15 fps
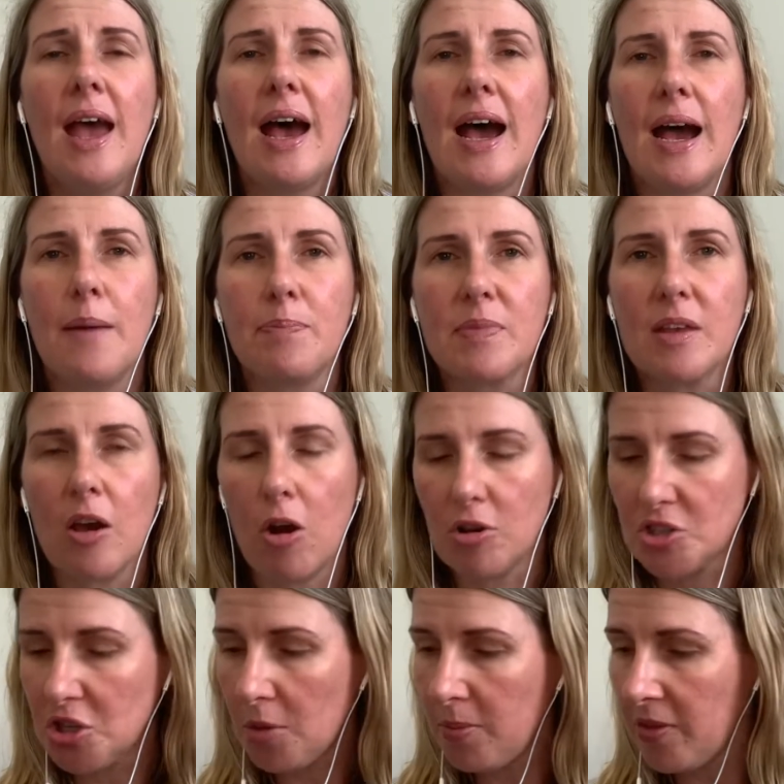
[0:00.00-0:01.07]
On
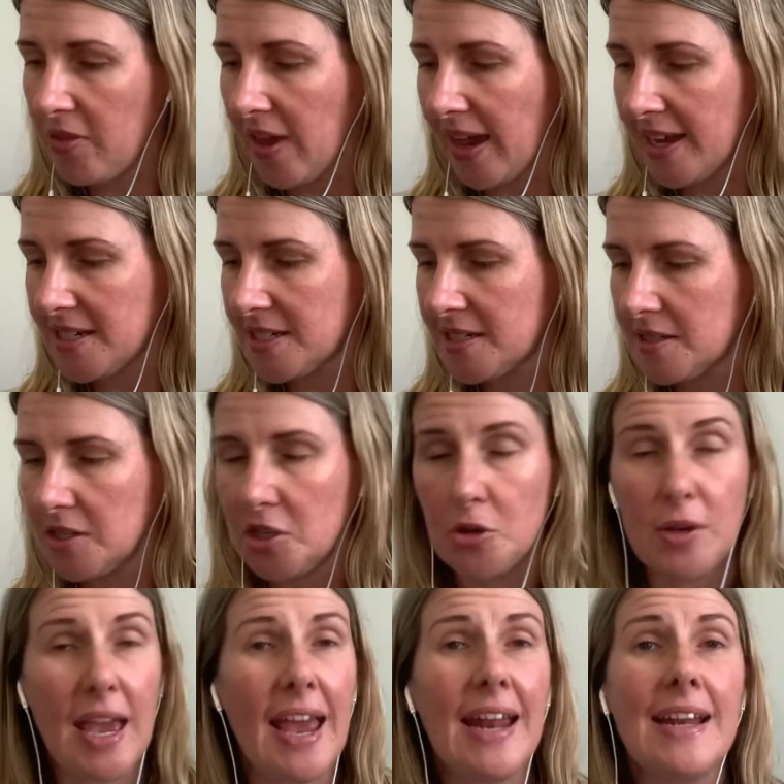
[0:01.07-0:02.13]
top of that, you
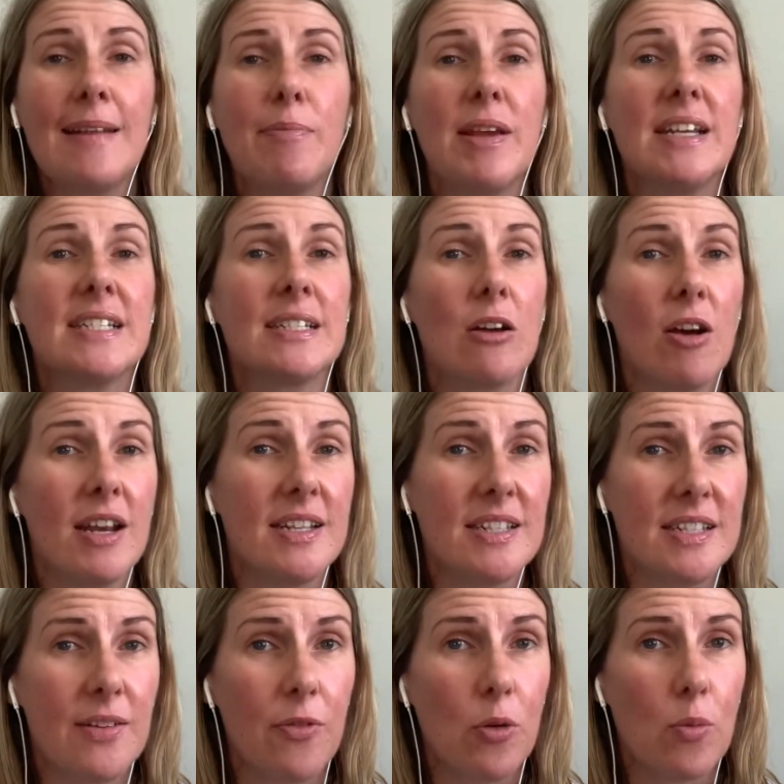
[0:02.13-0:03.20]
can be assigned
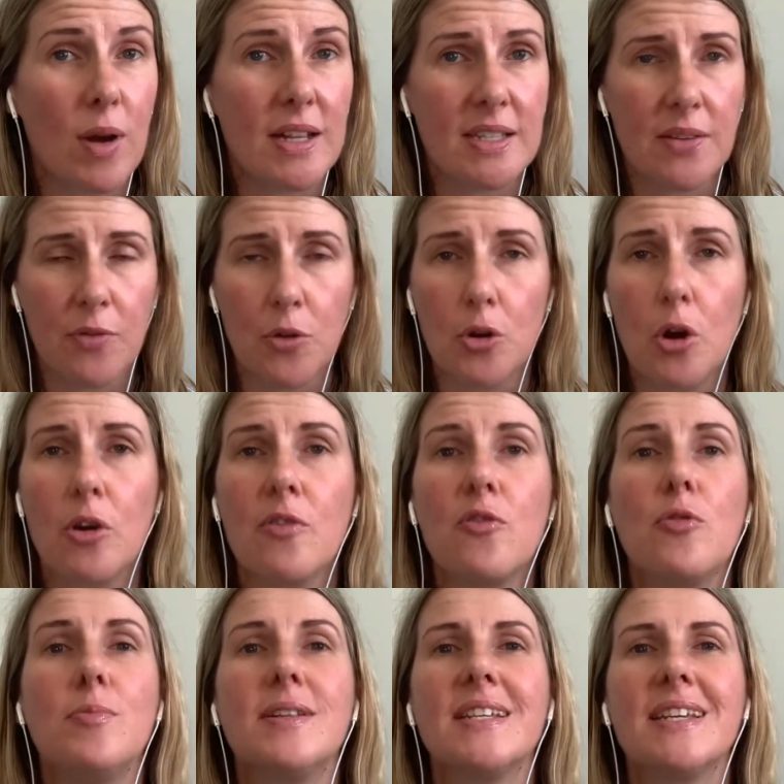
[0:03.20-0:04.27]
different ones if you're going
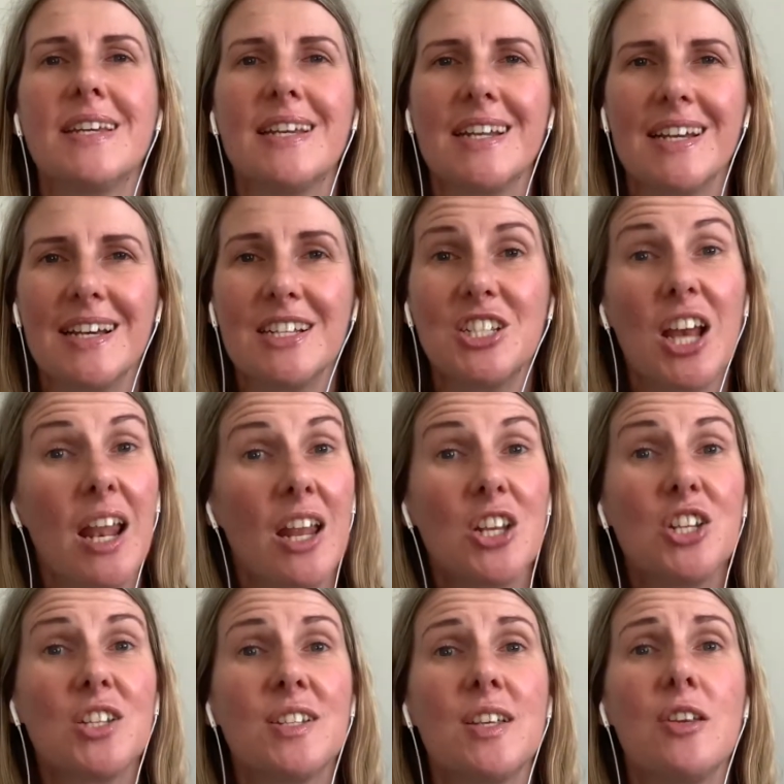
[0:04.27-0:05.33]
through particular
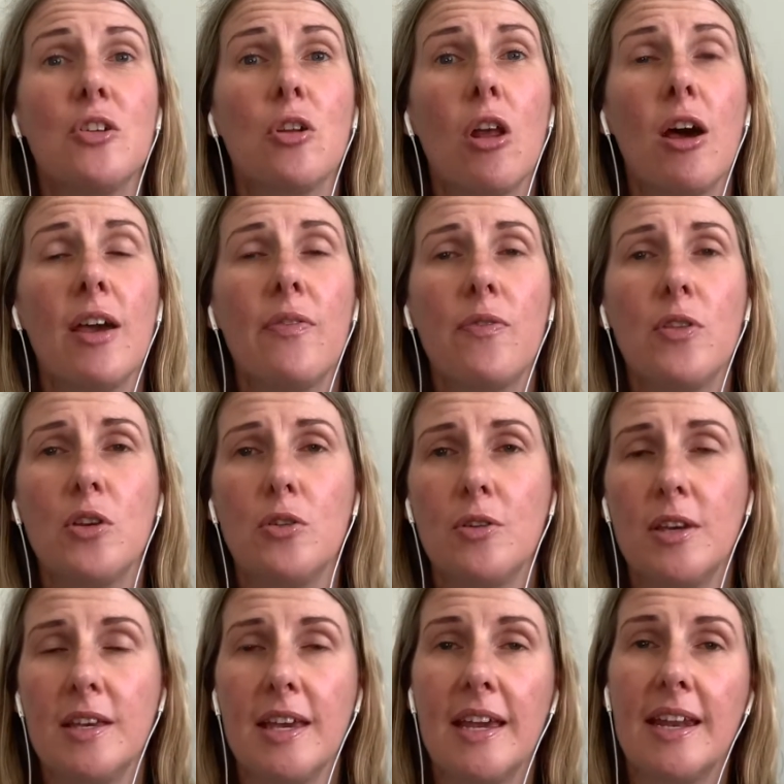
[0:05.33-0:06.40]
challenges in your life. You
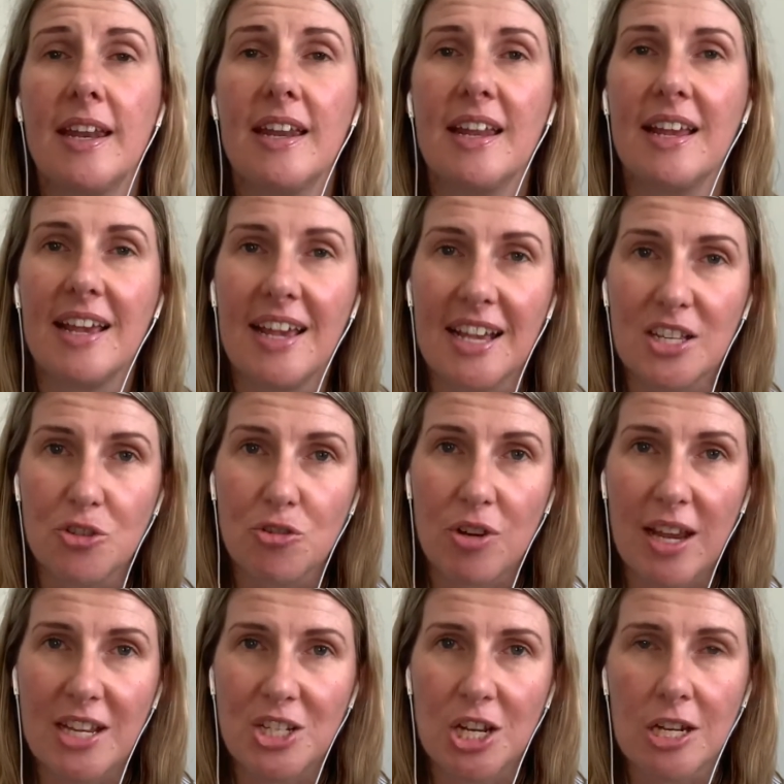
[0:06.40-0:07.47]
can get extra
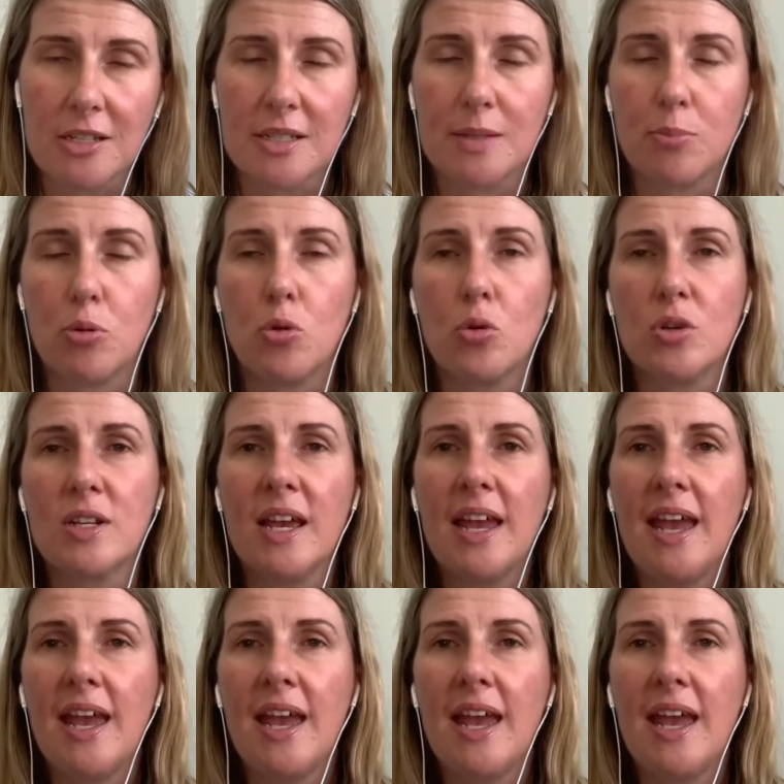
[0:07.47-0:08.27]
angelic support.